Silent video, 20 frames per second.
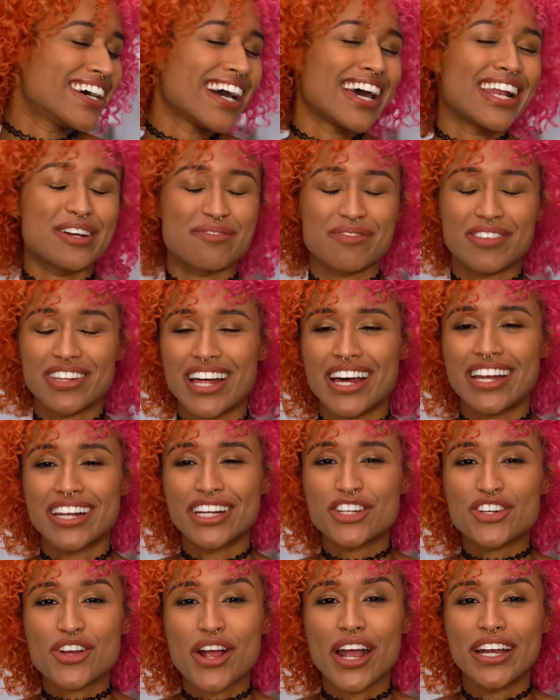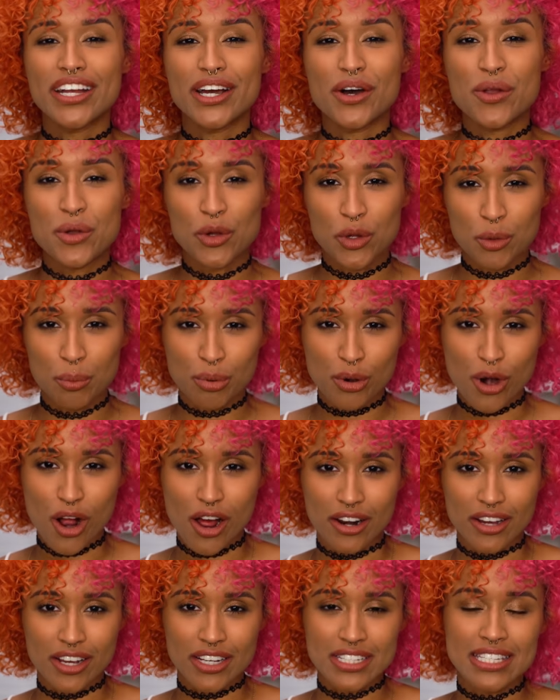and I'm glad I tried out new
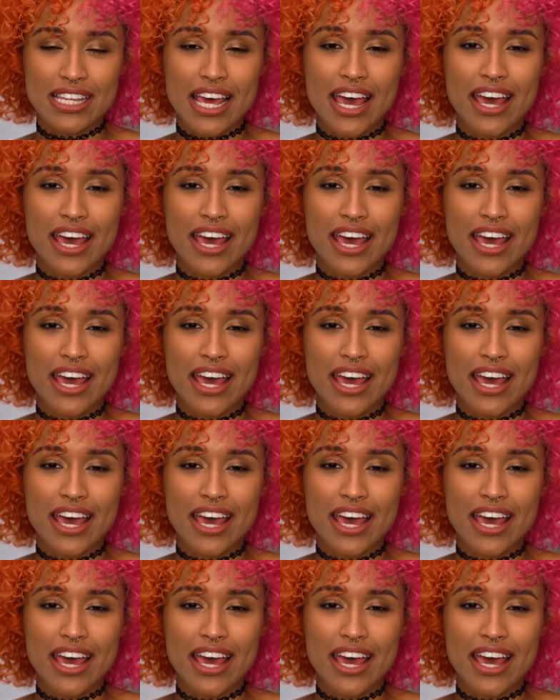products